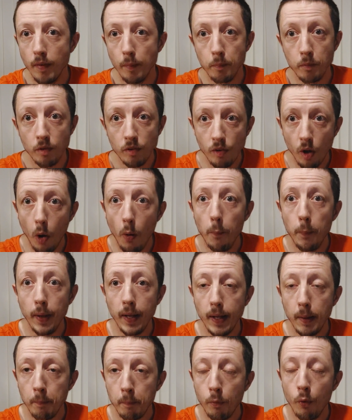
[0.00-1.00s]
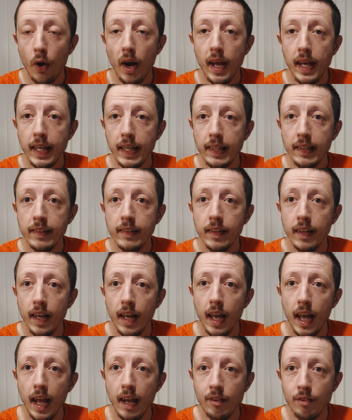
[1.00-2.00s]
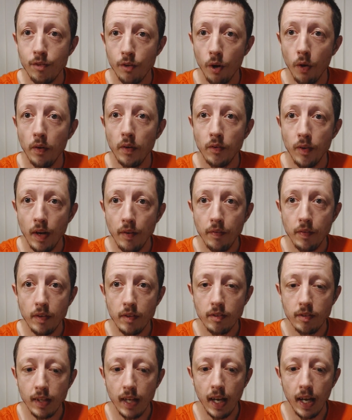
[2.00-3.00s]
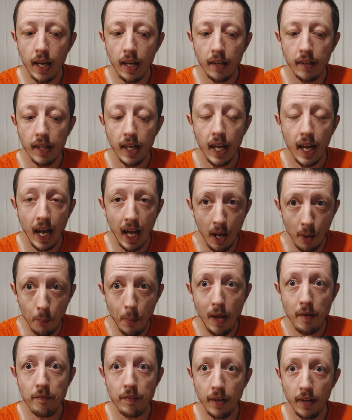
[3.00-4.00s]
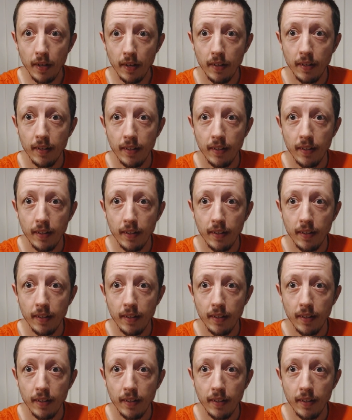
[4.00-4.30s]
I'm just hoping and praying it's not the graphics card. However,